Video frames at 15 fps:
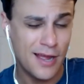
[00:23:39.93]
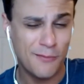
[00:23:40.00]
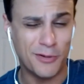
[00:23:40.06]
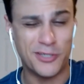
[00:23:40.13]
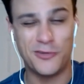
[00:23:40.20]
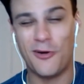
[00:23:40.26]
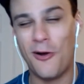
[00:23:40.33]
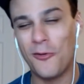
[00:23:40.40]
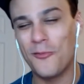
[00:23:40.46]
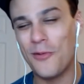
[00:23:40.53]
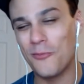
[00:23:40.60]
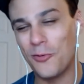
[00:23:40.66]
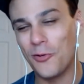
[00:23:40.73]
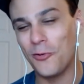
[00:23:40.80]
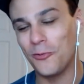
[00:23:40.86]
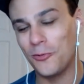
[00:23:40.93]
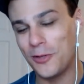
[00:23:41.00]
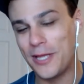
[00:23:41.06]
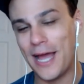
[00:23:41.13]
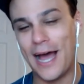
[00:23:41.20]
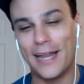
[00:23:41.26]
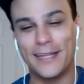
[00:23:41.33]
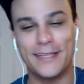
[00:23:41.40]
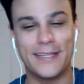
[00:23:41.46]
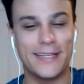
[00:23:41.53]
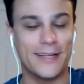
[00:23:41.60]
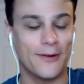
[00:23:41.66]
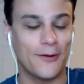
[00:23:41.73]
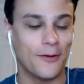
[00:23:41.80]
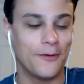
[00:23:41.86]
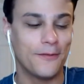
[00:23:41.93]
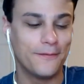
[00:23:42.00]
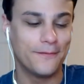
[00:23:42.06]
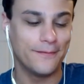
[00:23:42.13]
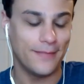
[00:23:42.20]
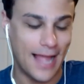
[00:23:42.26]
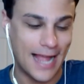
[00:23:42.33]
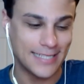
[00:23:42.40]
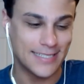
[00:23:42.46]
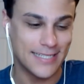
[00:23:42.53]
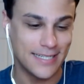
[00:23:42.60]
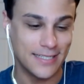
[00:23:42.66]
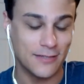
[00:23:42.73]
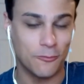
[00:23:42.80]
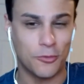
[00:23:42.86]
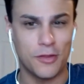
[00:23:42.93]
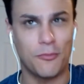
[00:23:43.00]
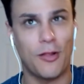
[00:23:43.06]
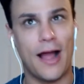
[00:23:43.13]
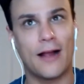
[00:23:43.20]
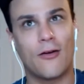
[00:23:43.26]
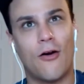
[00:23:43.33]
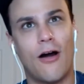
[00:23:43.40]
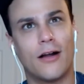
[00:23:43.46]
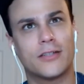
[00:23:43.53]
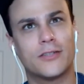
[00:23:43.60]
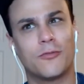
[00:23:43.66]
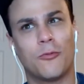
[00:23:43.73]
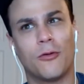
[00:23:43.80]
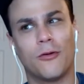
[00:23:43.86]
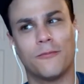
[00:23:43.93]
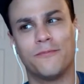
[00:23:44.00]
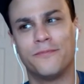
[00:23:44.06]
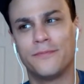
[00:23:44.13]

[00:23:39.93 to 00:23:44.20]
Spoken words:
But do you all remember early on in the year last season where the Blackhawks were